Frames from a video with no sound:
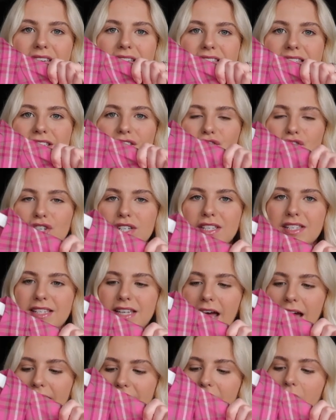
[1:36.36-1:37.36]
this is just
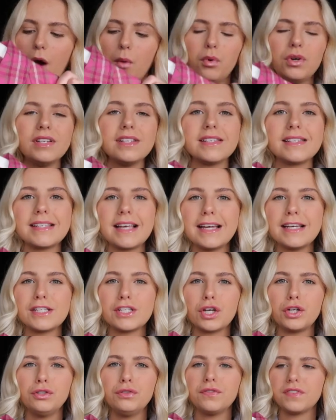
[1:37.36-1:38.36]
a, I wouldn't say
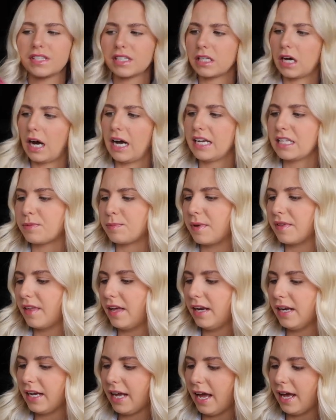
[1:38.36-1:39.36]
it's oversized, but
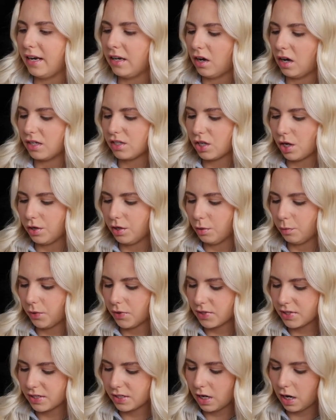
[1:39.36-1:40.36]
then again, I don't know
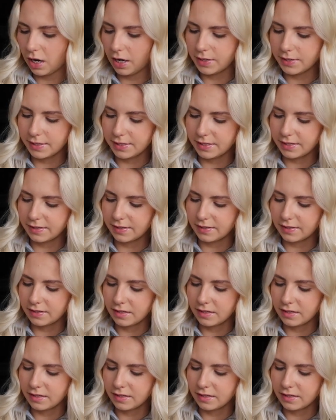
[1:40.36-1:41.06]
what size.